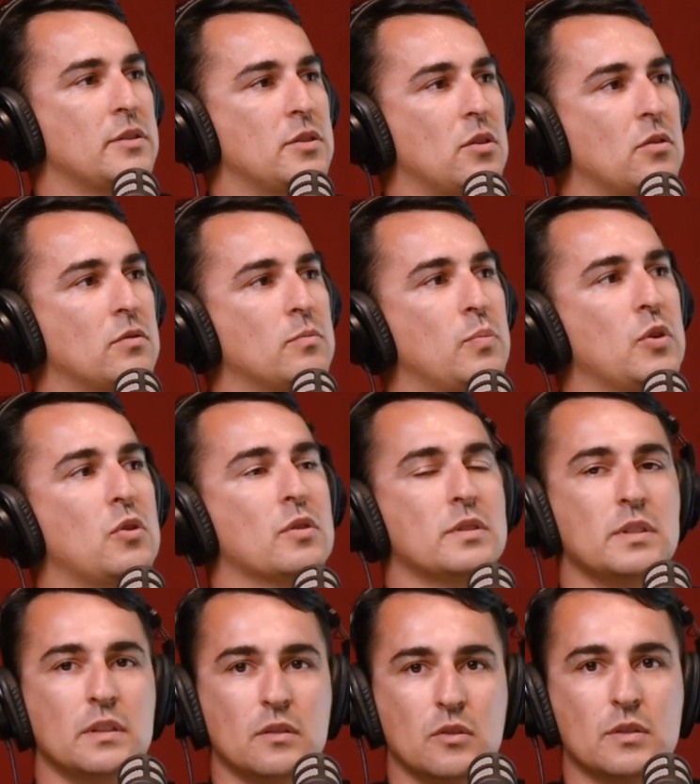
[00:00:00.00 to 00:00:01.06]
consultant,
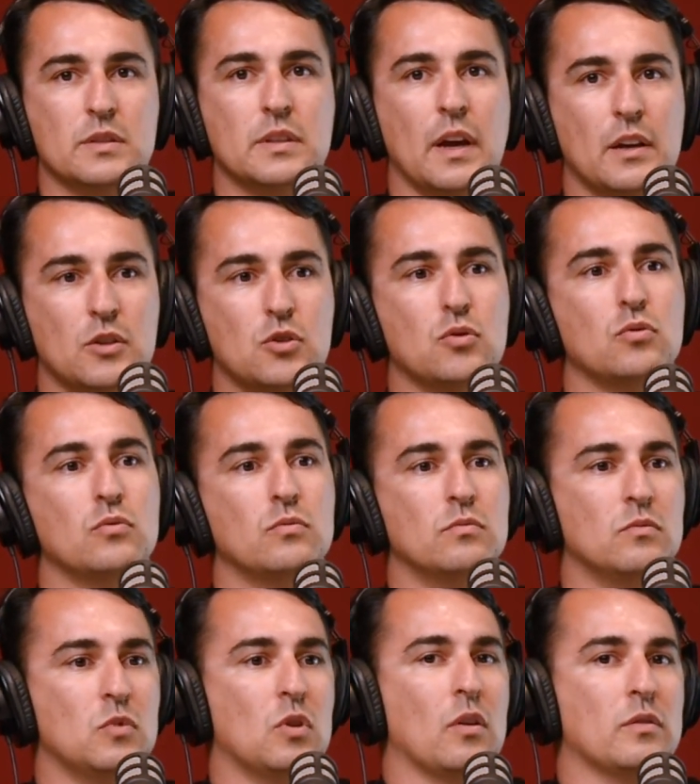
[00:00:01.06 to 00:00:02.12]
because they should,
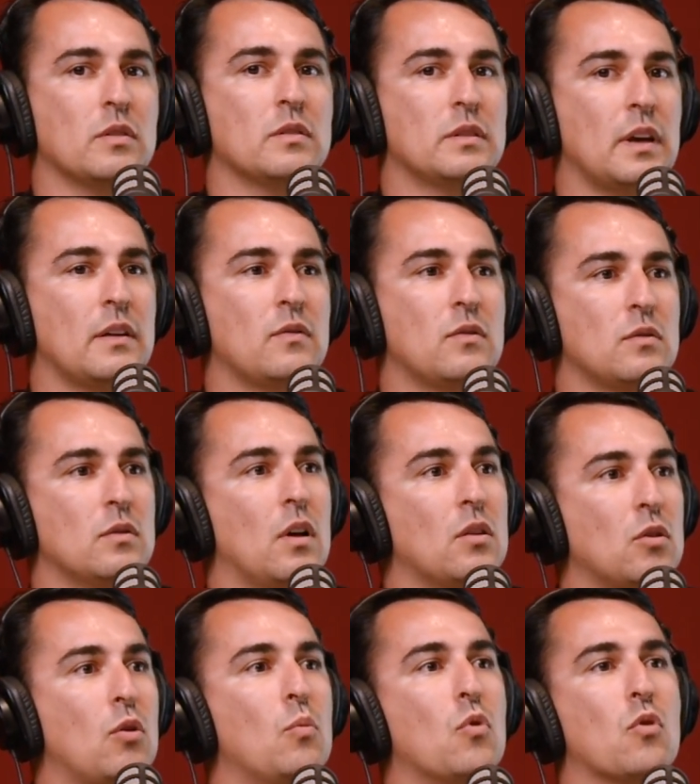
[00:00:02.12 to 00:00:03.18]
they're a
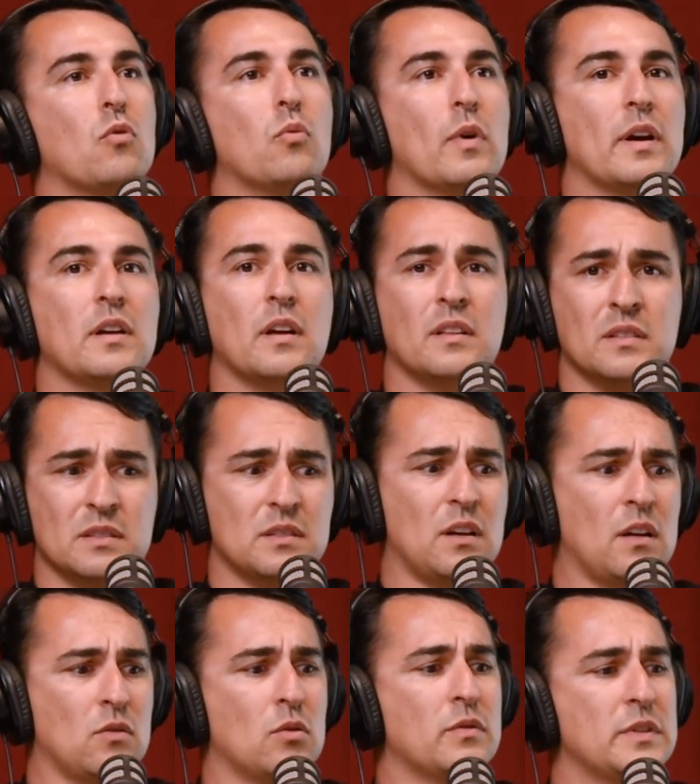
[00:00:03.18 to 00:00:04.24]
lot more aware, and
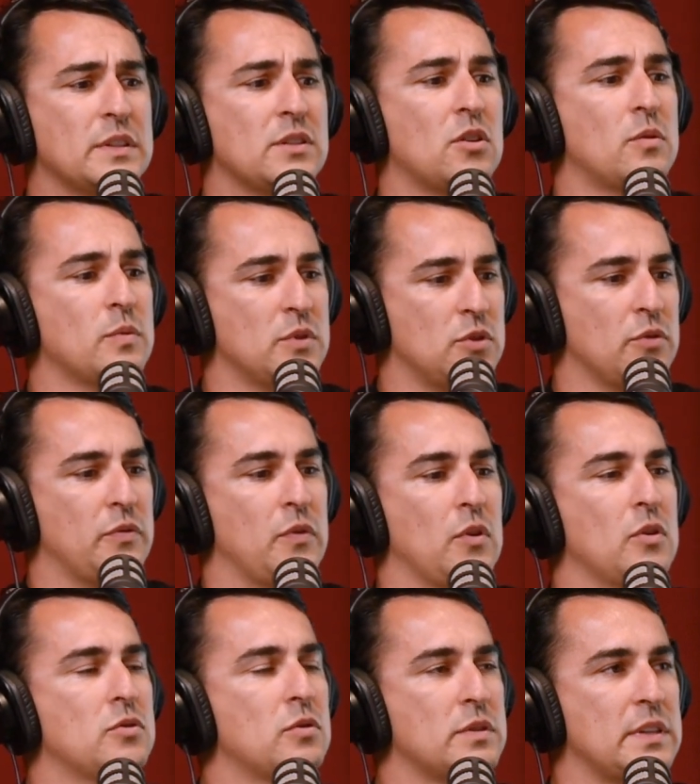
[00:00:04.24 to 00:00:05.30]
a lot of this time it's your
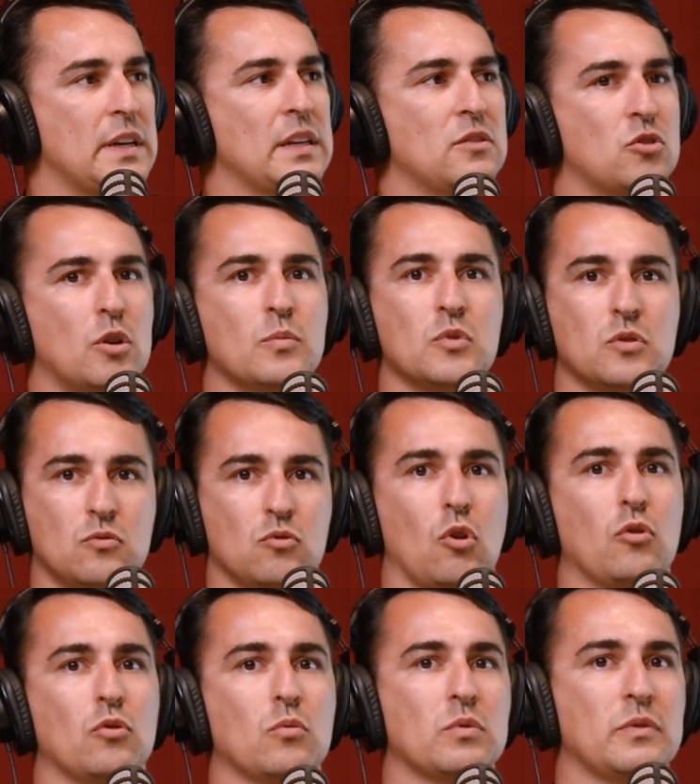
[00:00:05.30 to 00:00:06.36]
first or second time, you
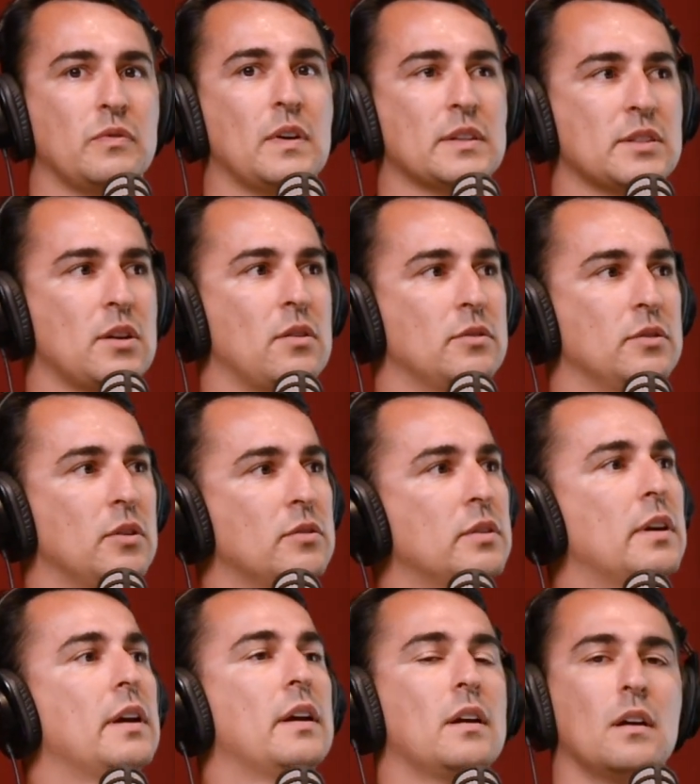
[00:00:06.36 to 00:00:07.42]
don't know what the fuck's going on.
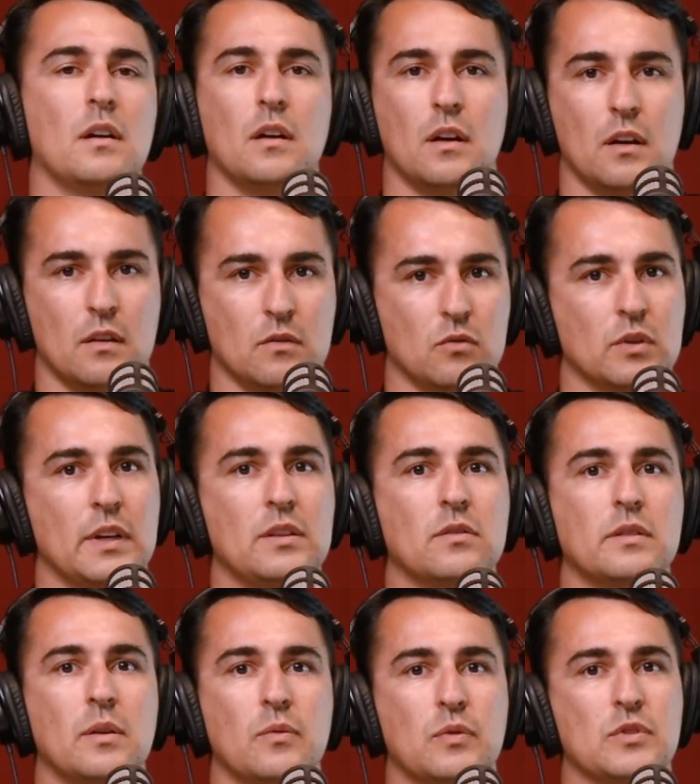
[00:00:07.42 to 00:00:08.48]
Lean
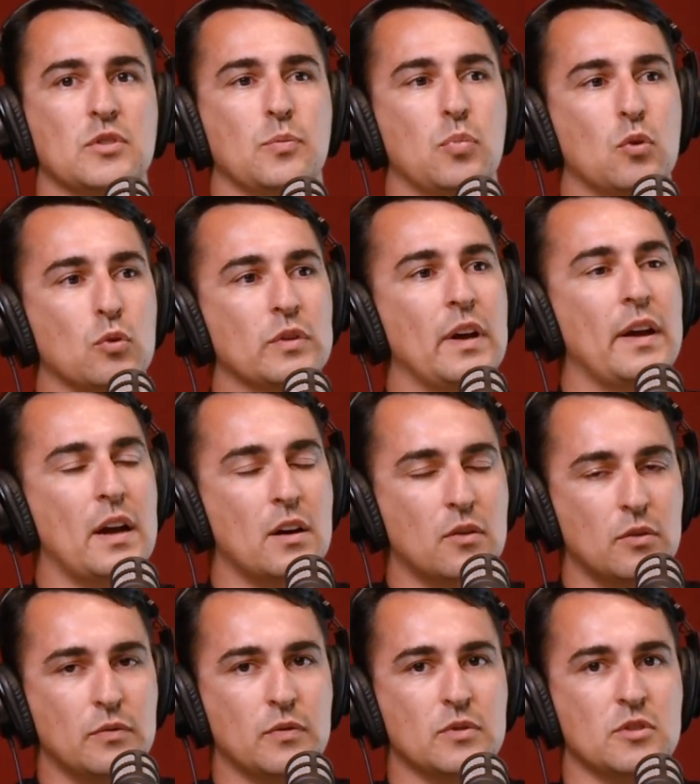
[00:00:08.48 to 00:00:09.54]
on them for support. They are
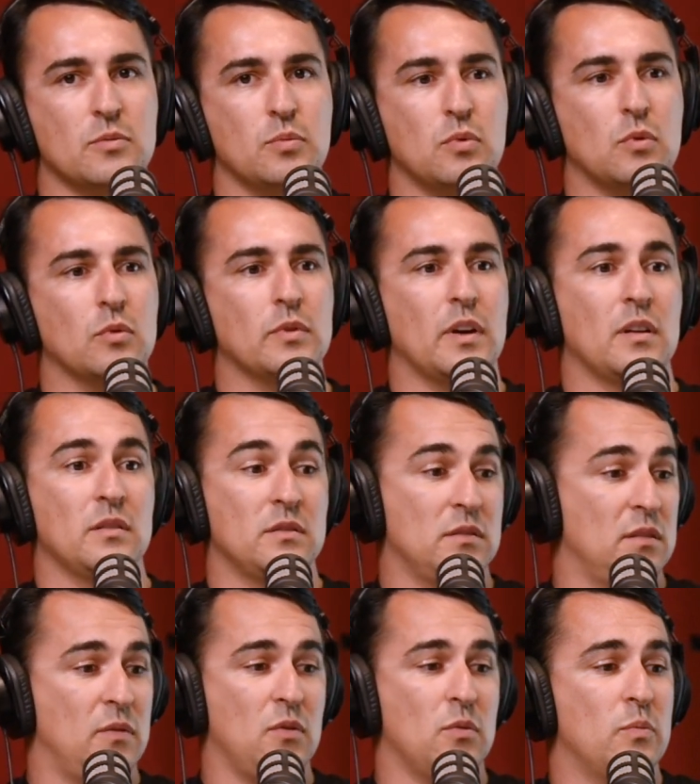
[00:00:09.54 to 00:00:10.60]
good for support. And
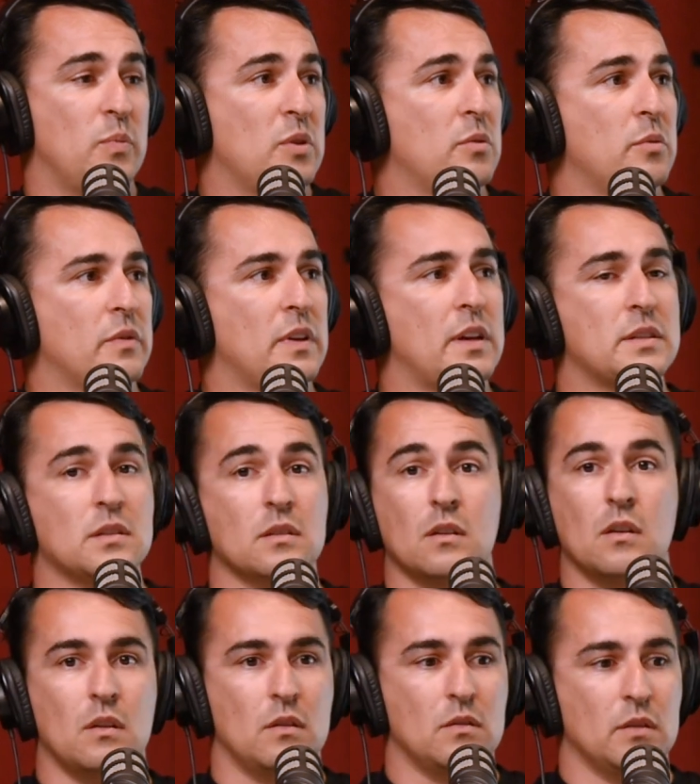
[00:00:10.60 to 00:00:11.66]
if you're building with us,
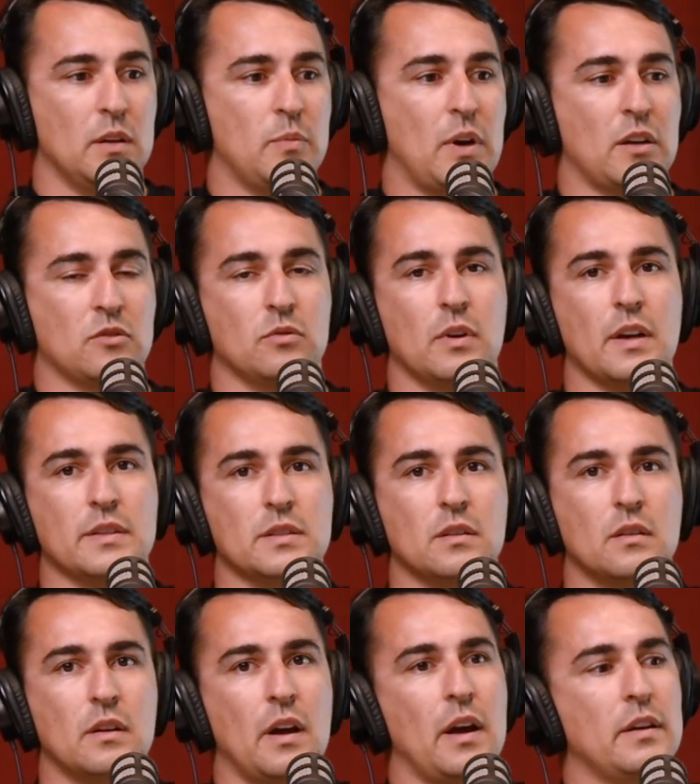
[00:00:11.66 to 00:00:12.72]
lean back to us.
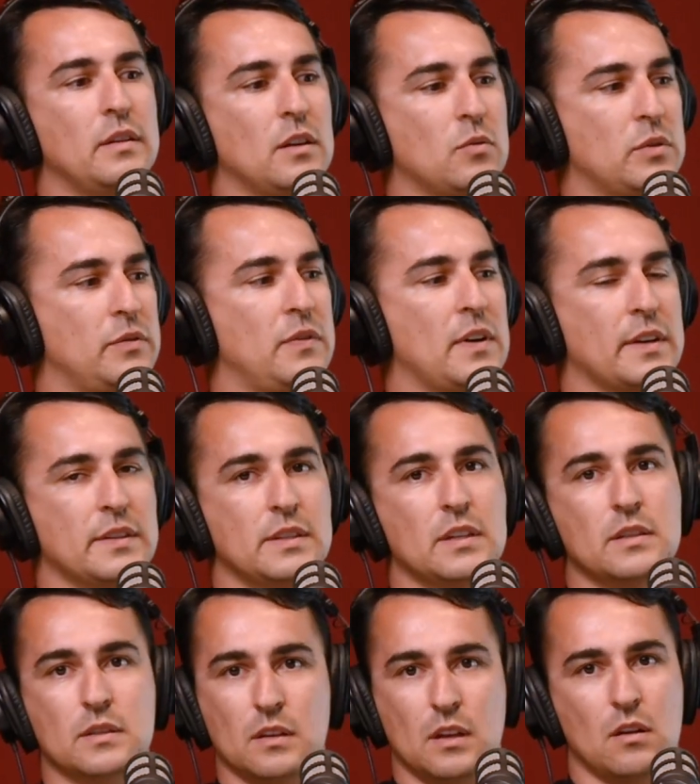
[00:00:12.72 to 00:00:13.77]
Hey, Nick, what the fuck is
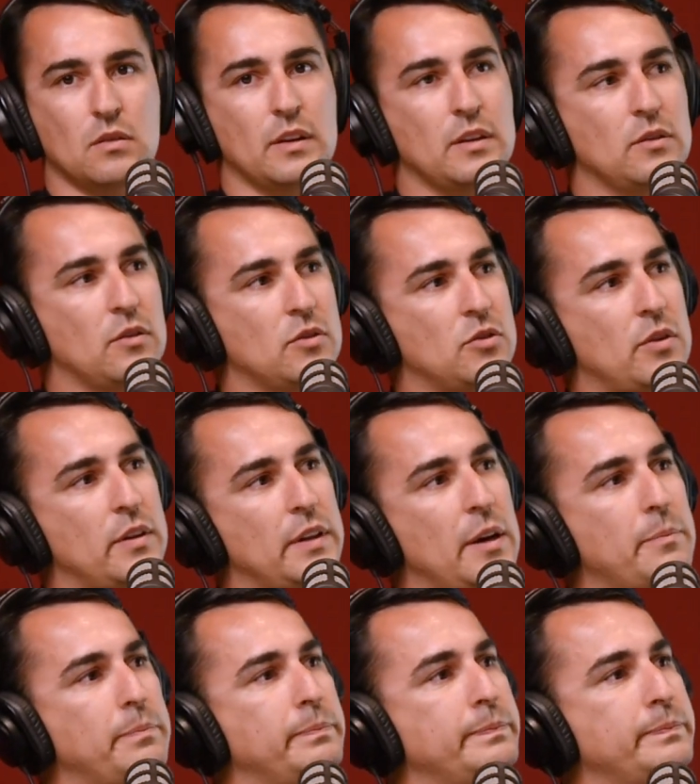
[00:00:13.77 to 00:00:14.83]
this? And I'll let you know straight up.